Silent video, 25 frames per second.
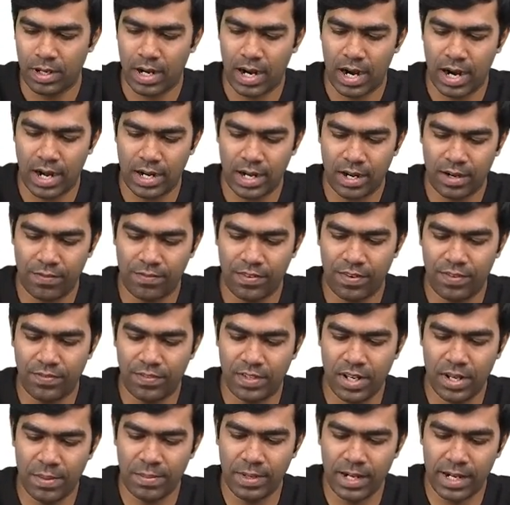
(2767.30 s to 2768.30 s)
And at
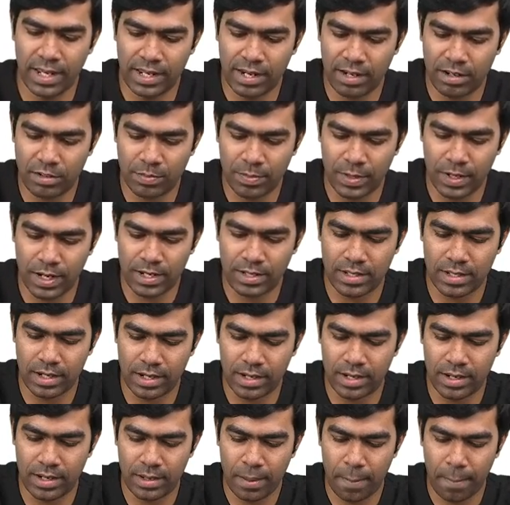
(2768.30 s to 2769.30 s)
50 milligrams per
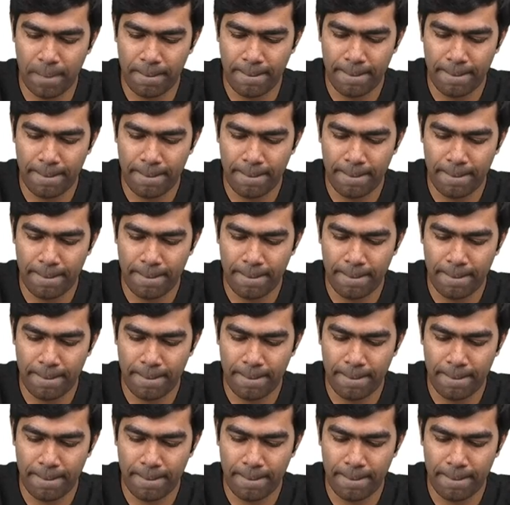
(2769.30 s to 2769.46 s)
deciliter,